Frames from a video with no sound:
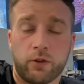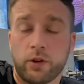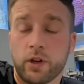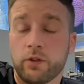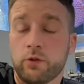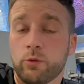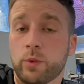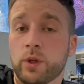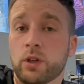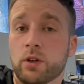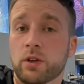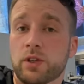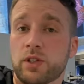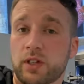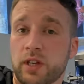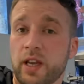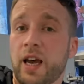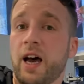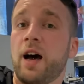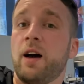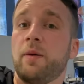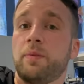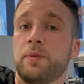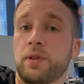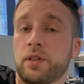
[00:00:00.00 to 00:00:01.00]
or even when I set
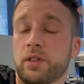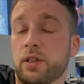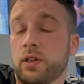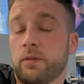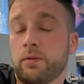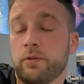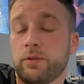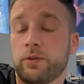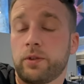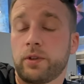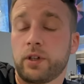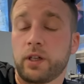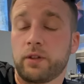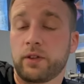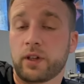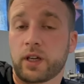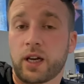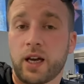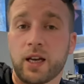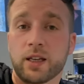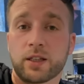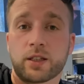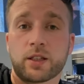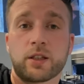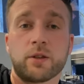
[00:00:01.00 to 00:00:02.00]
up something for another
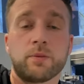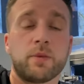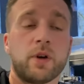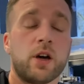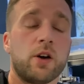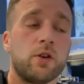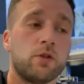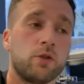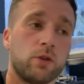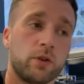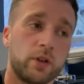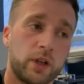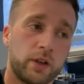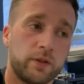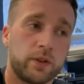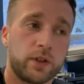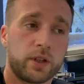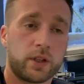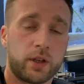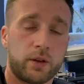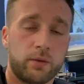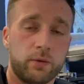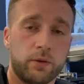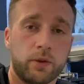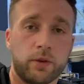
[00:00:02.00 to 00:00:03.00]
customer or another
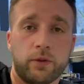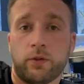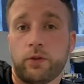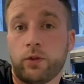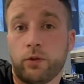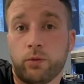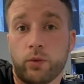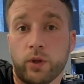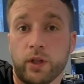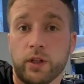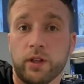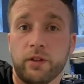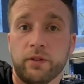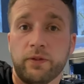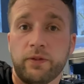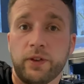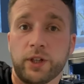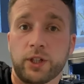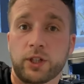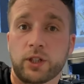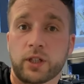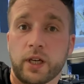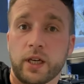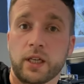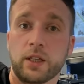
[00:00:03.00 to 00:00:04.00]
something for one of the
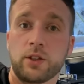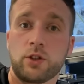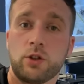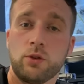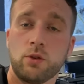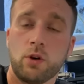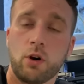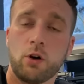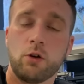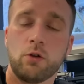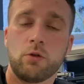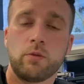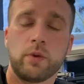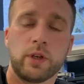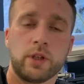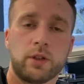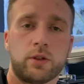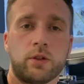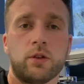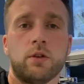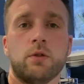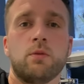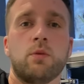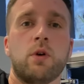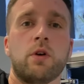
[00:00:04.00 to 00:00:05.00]
fish tanks, you always
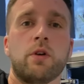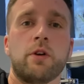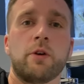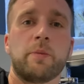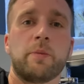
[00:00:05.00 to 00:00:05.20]
do worry